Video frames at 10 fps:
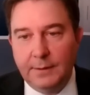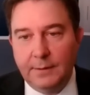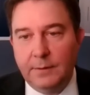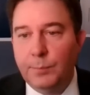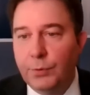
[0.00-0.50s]

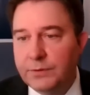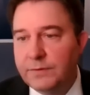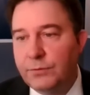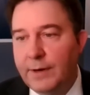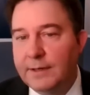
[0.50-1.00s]
the boards of
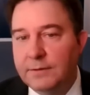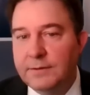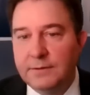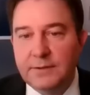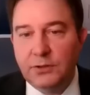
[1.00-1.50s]
directors
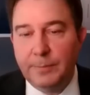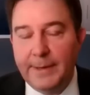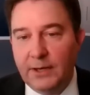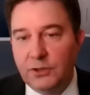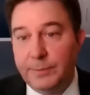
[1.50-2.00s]
and senior
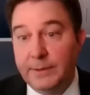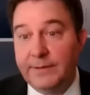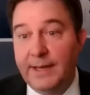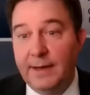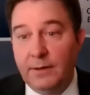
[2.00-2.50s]
management of
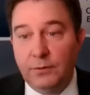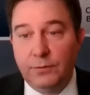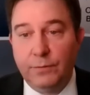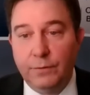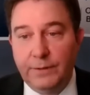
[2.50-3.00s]
Canada's
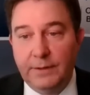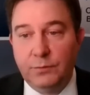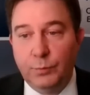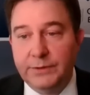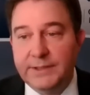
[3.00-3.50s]
FERFIs
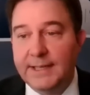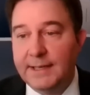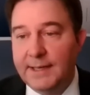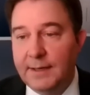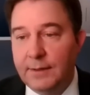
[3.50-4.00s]
will take
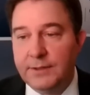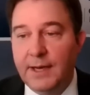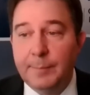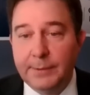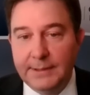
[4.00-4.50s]
account,
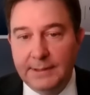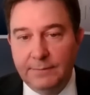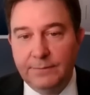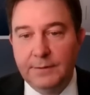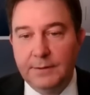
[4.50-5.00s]
I believe,
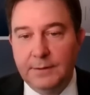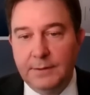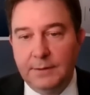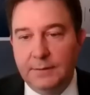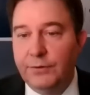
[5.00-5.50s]

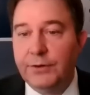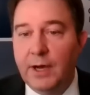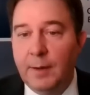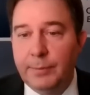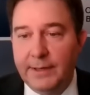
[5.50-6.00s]
of their
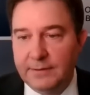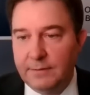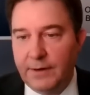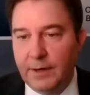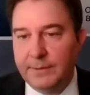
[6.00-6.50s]
complex
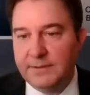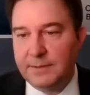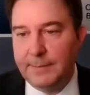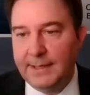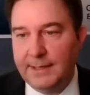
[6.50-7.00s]
environments
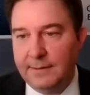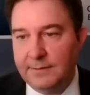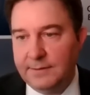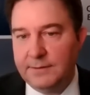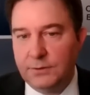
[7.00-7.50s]
in making
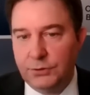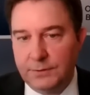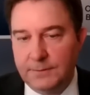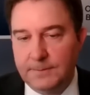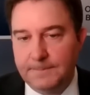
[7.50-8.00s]
these
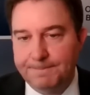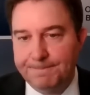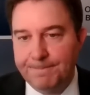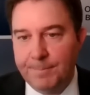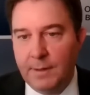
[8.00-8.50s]
decisions.
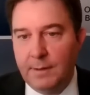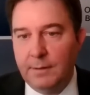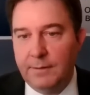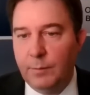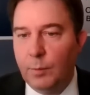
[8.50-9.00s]

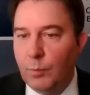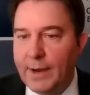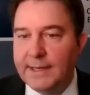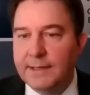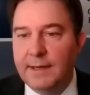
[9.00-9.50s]
They will
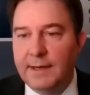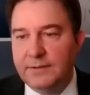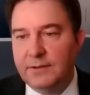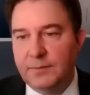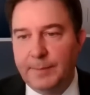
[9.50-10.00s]

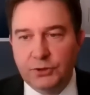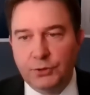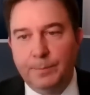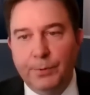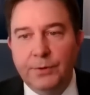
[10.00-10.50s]
recognize the
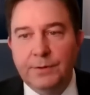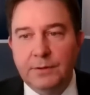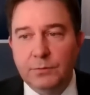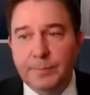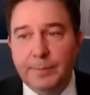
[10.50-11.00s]
special burden
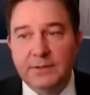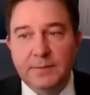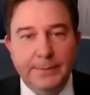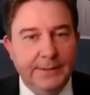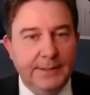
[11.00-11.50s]
and
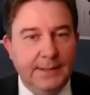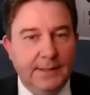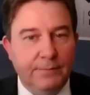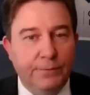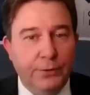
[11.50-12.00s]
responsibility
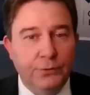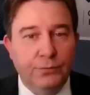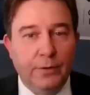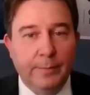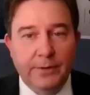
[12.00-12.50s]
that flows
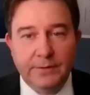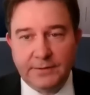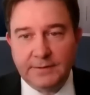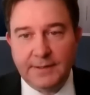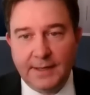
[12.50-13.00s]
from their
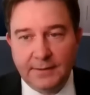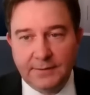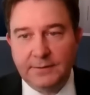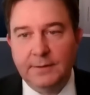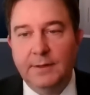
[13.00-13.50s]
success